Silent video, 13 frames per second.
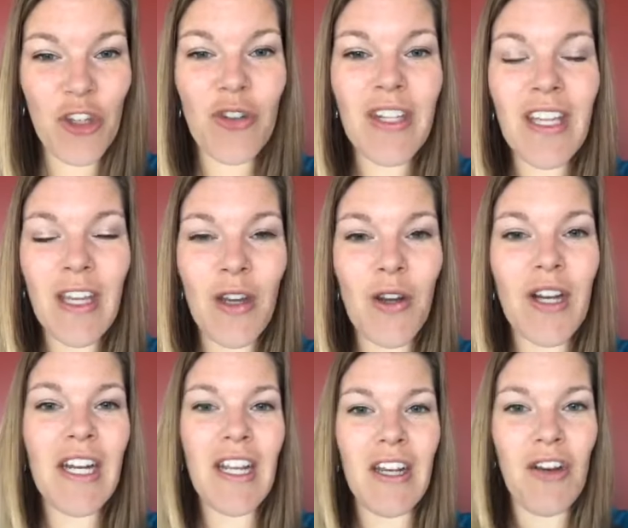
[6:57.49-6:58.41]
You'll hear
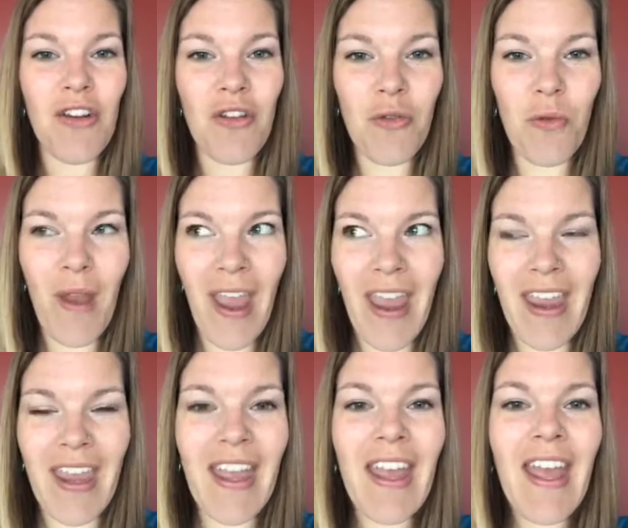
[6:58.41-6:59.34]
it in a new
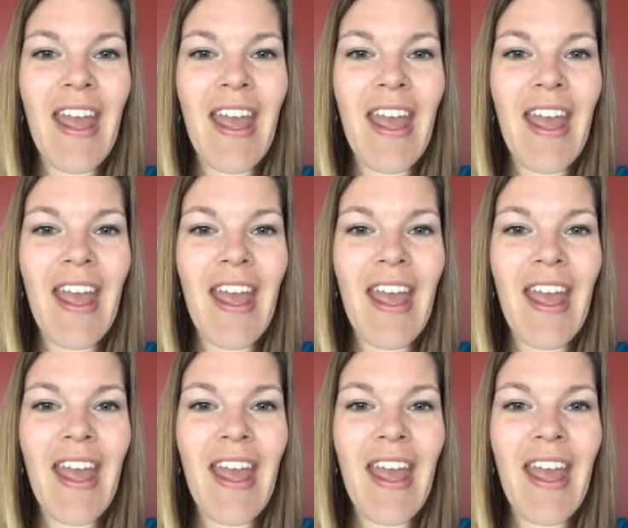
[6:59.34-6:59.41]
way.